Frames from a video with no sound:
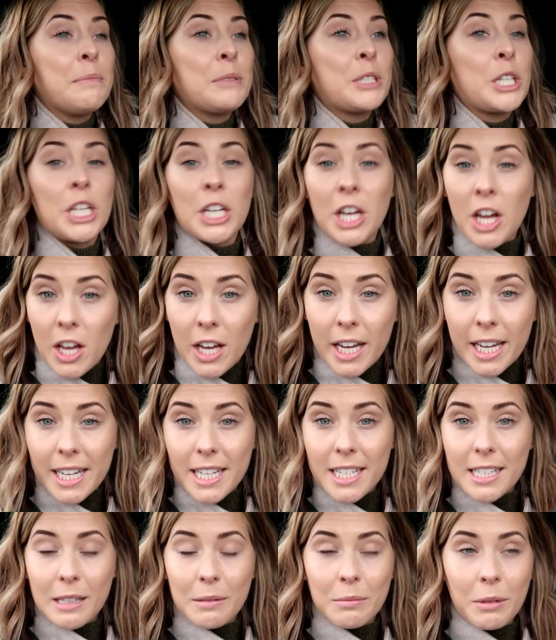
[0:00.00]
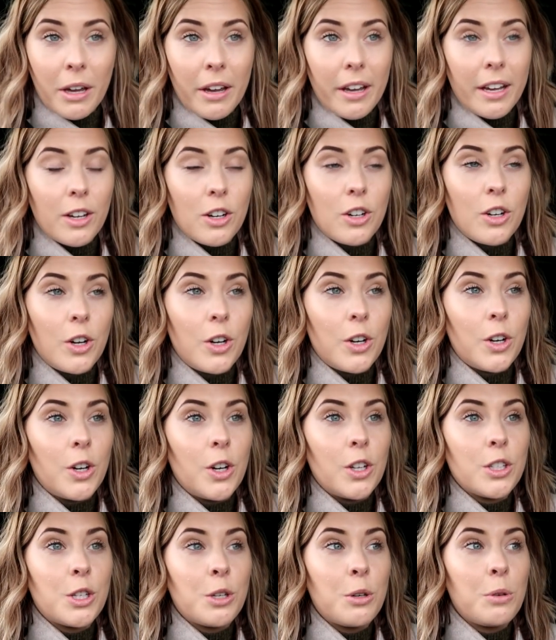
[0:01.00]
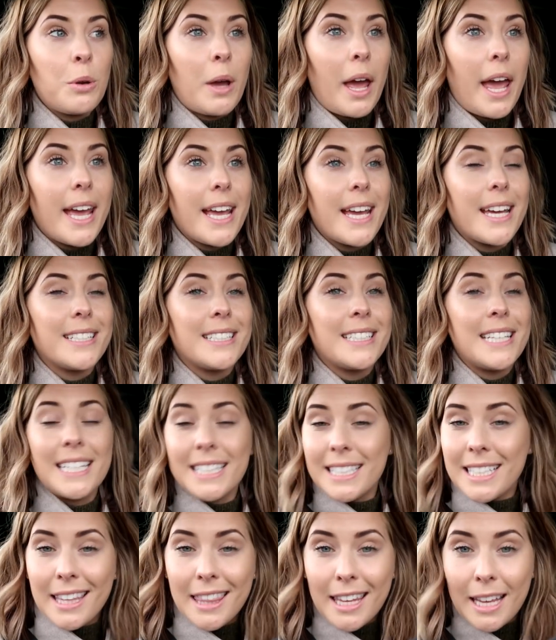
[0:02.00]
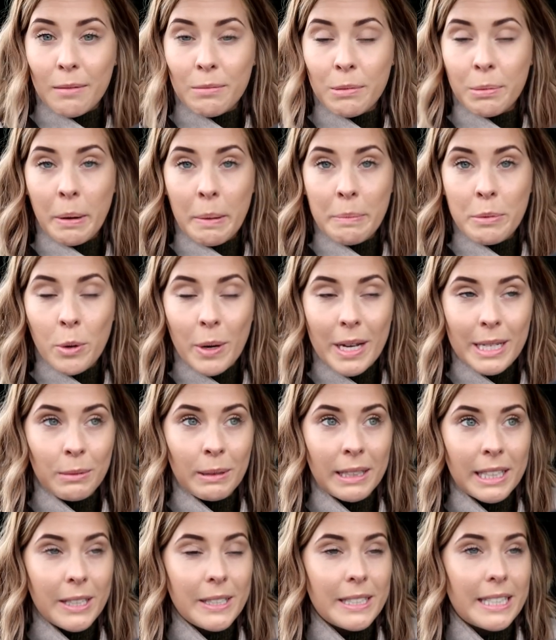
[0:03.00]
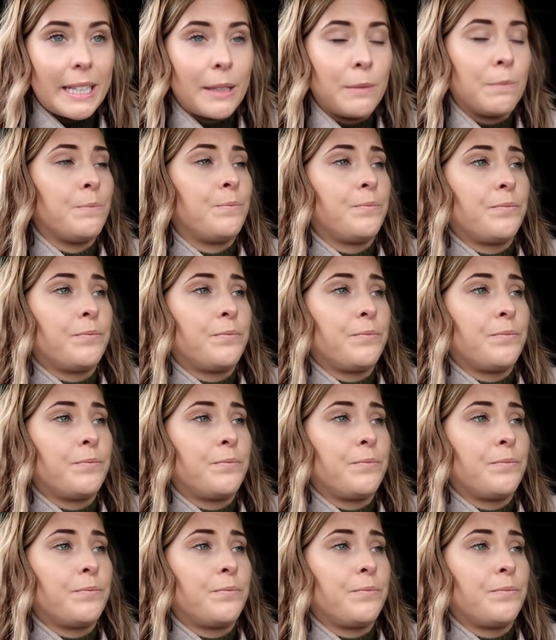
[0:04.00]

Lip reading: Tonight I'm going to a Disney themed pub quiz with Lucy.